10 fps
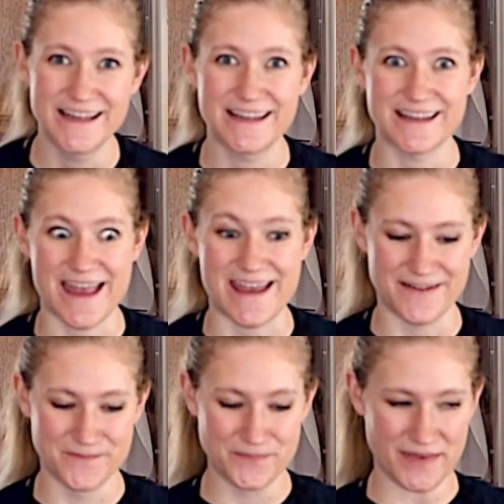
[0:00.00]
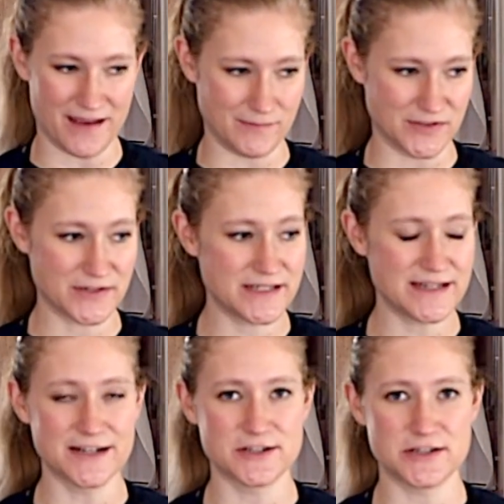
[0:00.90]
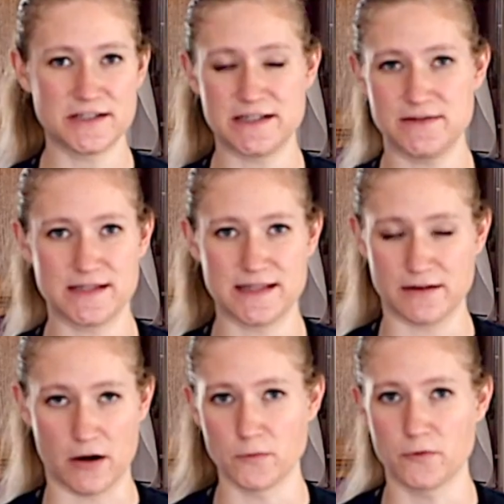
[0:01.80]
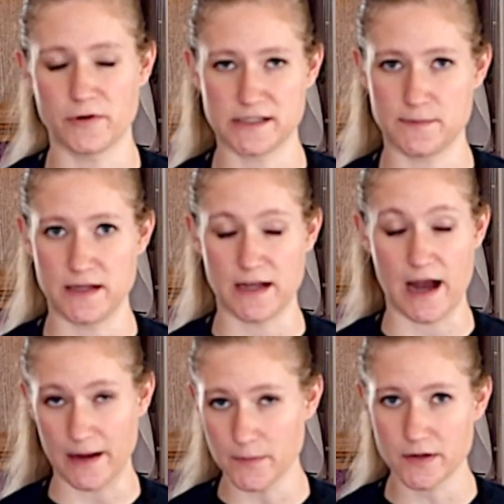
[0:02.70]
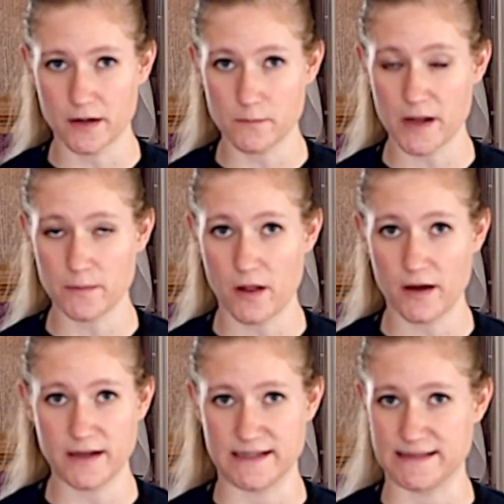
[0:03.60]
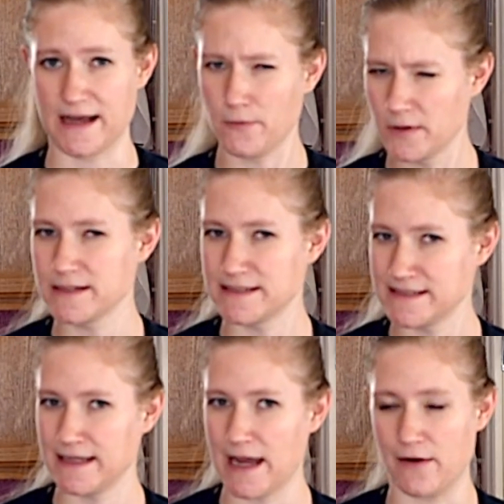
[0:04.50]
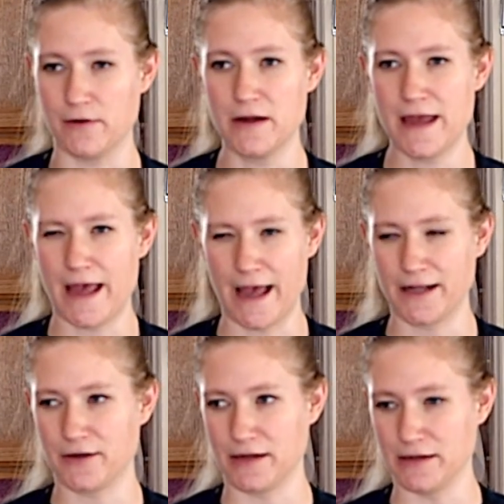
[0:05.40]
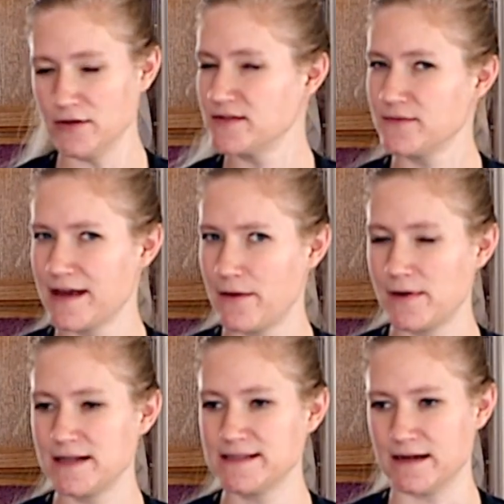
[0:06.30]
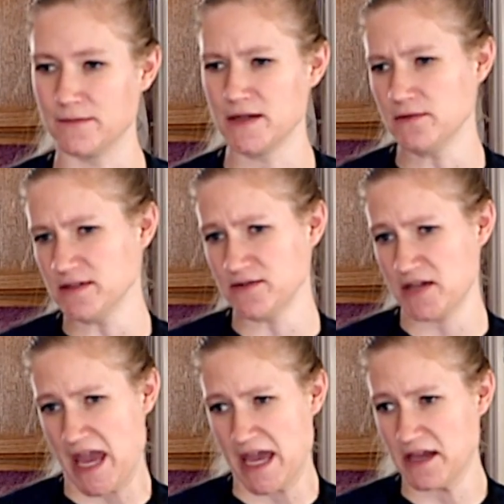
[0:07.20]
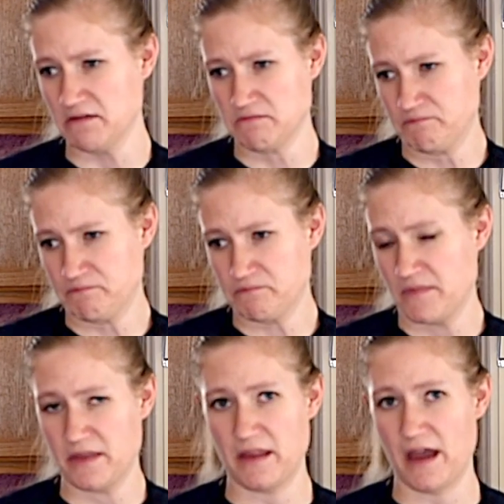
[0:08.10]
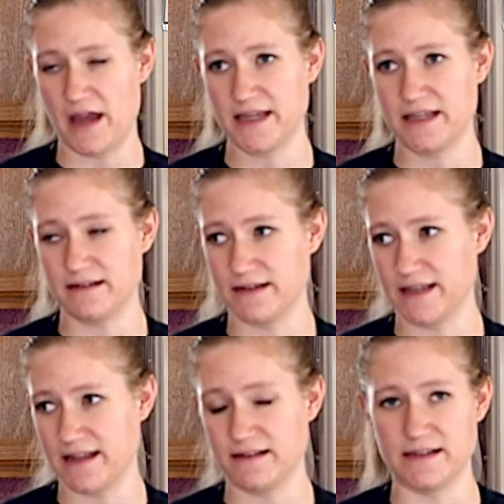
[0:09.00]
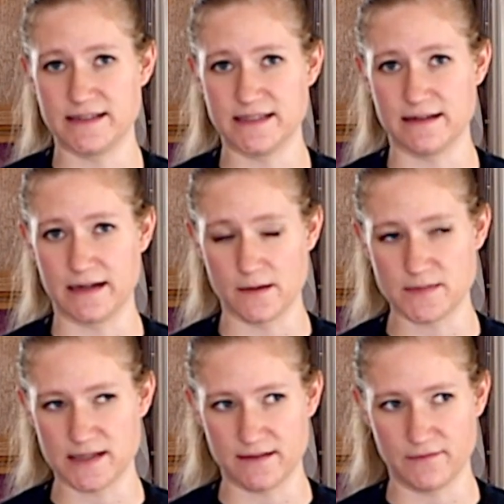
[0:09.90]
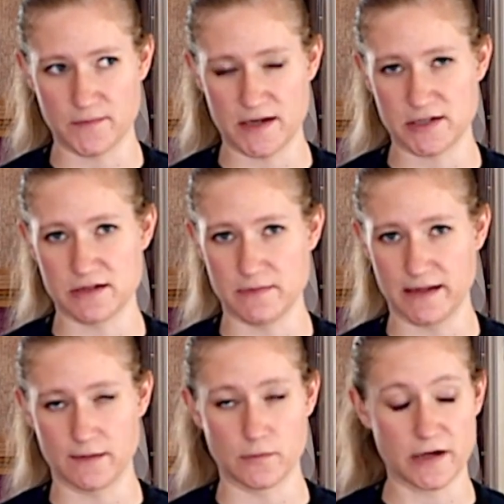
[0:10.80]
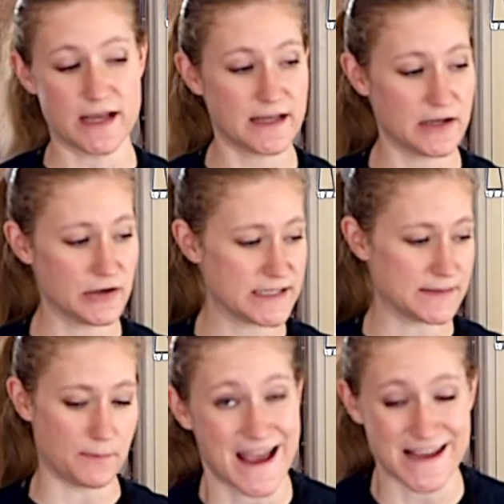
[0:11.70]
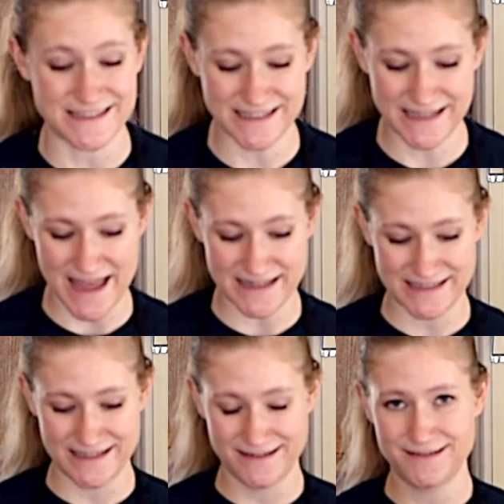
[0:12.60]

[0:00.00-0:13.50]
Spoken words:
Yay. So I did actually just use the caramel recipe I put on my blog, because I wanted to see how accurate and useful that was. It was okay. I, again, need to update the information and make it more accurate. I did get